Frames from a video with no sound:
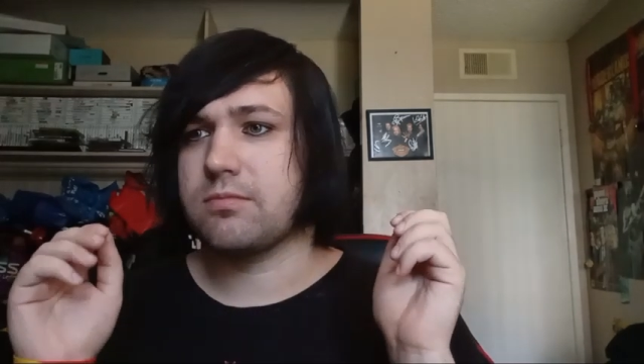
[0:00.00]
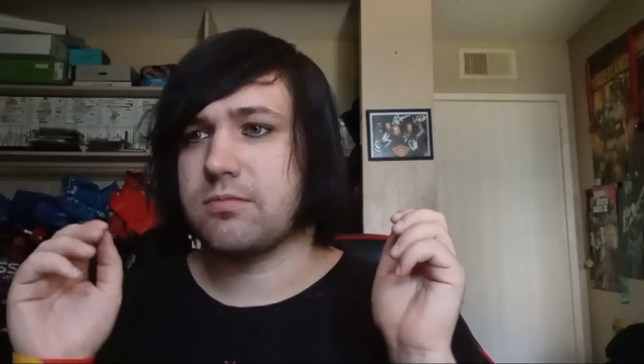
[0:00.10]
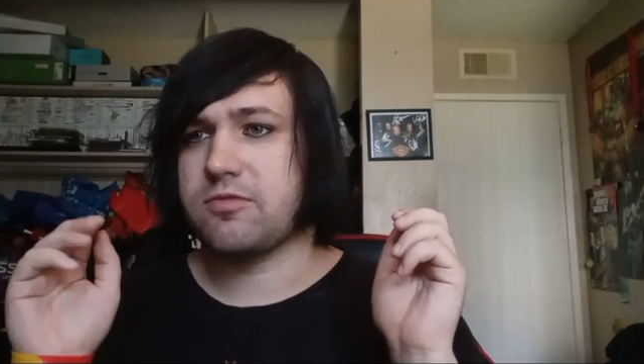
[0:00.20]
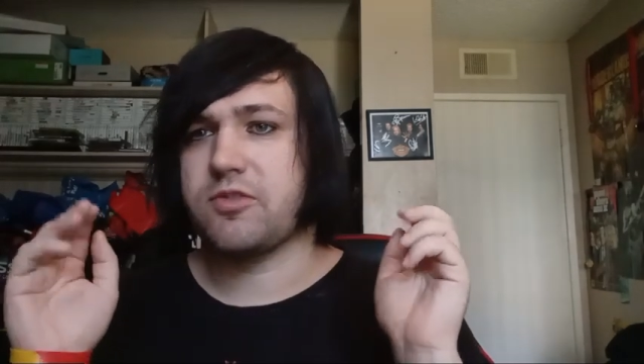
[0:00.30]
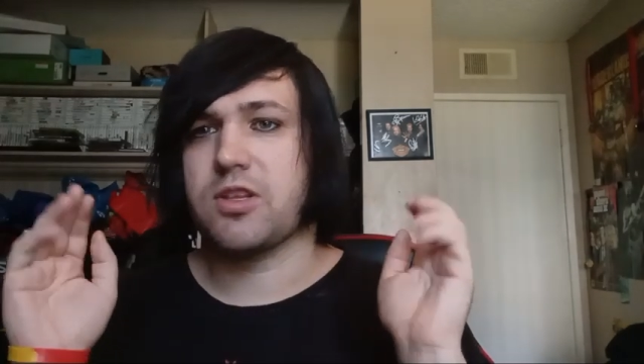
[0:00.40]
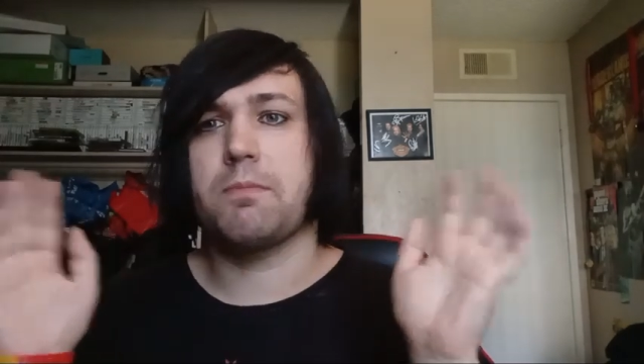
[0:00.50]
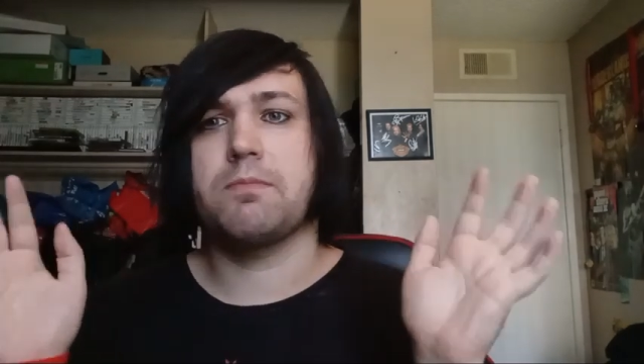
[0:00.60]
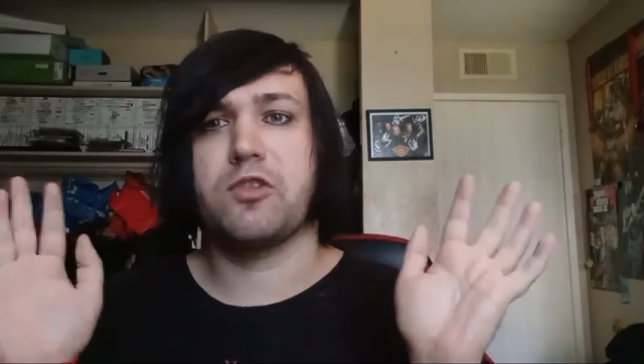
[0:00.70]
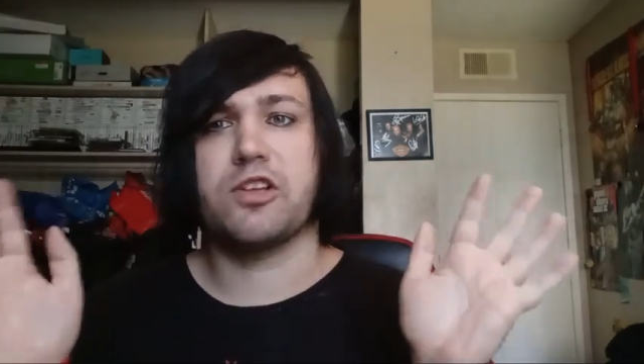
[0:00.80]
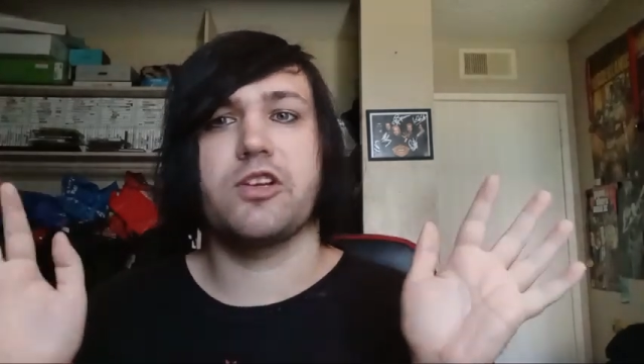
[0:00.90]
for the
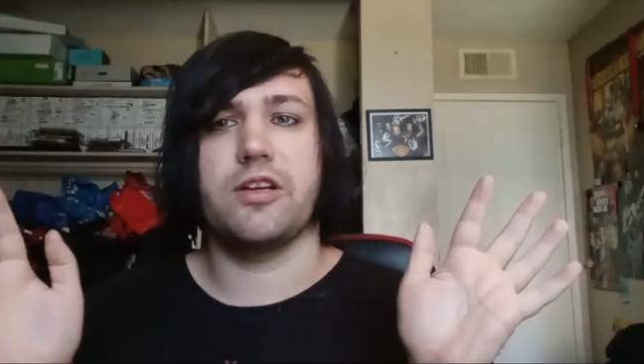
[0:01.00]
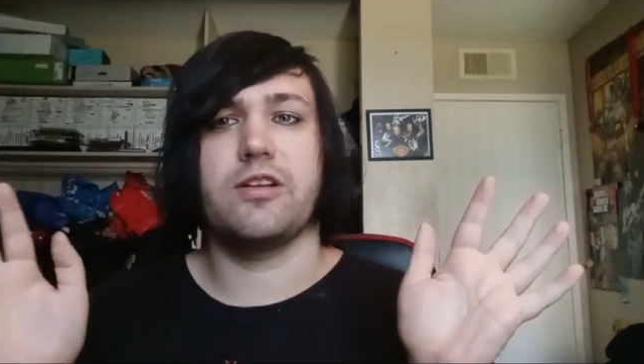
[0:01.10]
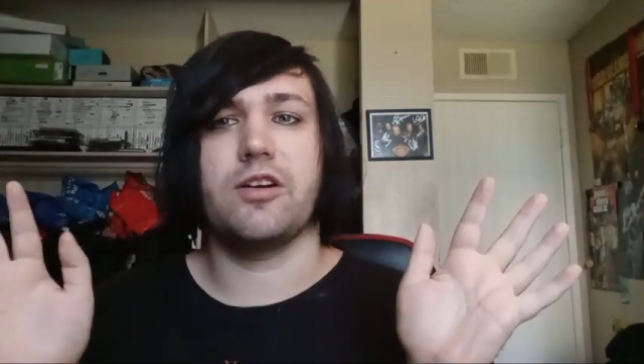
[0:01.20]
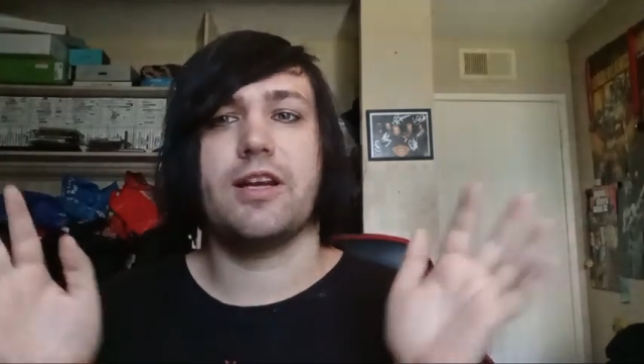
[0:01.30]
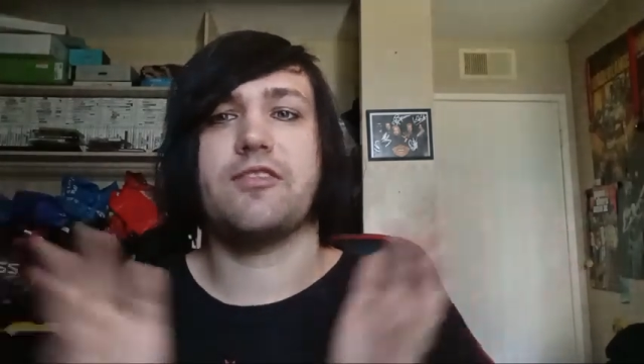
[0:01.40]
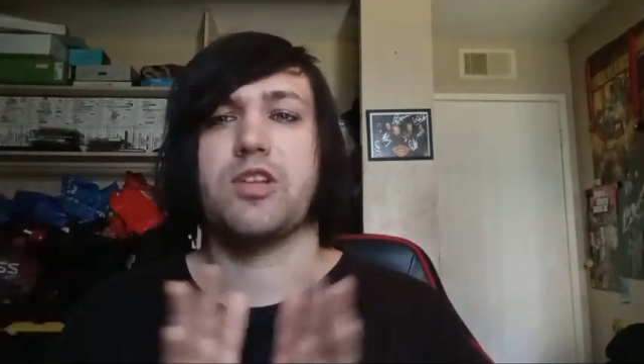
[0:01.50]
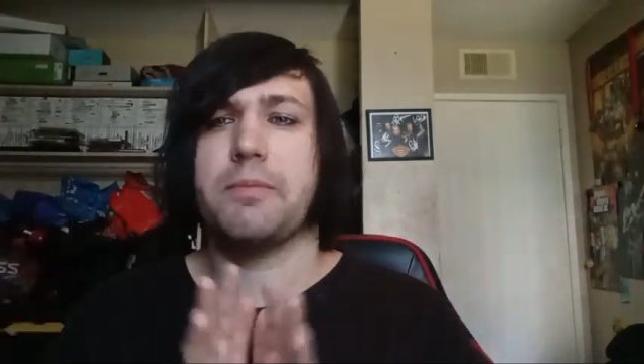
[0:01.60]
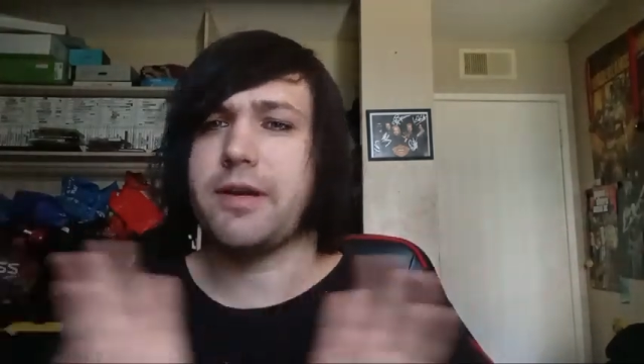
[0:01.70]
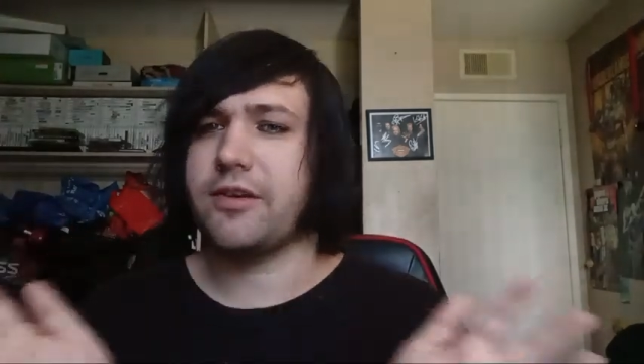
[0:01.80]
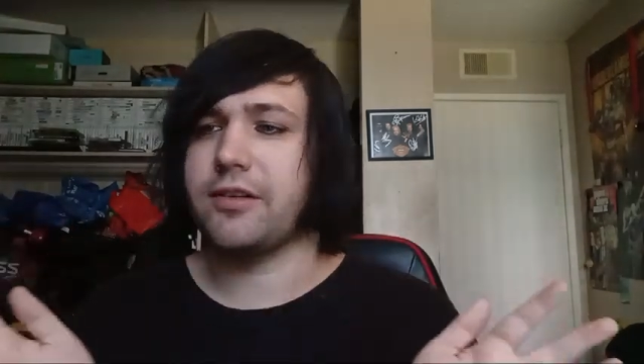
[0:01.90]
for the good, okay, for the
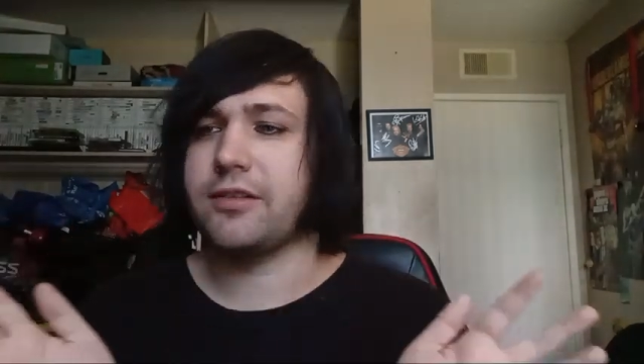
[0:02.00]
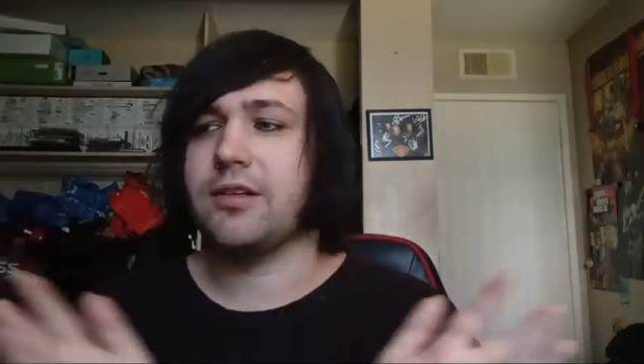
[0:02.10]
better.